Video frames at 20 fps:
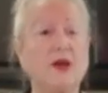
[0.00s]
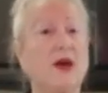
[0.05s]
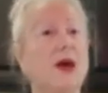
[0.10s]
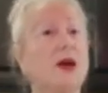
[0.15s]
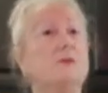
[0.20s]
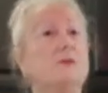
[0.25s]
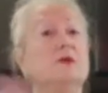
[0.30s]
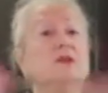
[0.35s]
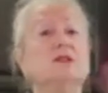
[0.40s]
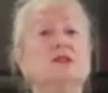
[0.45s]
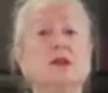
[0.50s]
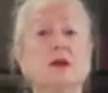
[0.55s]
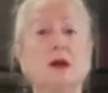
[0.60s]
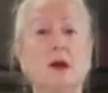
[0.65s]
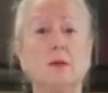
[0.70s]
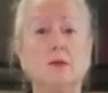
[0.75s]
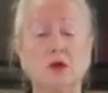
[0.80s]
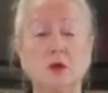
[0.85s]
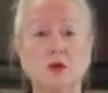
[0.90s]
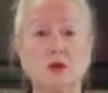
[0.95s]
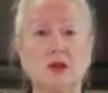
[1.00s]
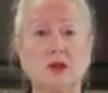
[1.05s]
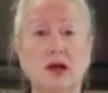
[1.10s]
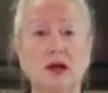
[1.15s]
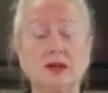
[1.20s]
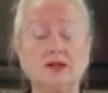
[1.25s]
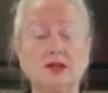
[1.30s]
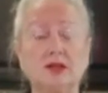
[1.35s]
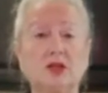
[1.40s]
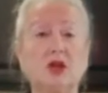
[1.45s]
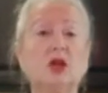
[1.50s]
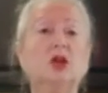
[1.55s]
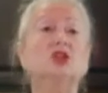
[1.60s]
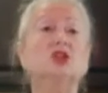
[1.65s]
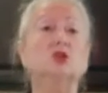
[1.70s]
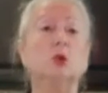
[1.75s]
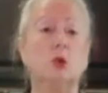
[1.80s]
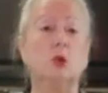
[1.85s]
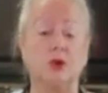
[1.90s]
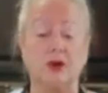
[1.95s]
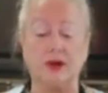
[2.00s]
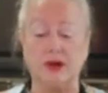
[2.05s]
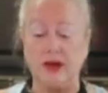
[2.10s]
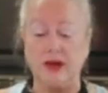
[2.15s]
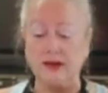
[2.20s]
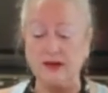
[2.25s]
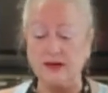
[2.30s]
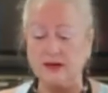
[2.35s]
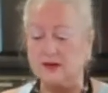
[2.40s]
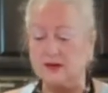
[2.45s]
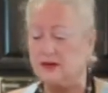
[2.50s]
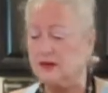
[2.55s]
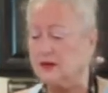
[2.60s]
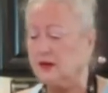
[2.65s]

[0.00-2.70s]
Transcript: Everything I'm utilizing is organic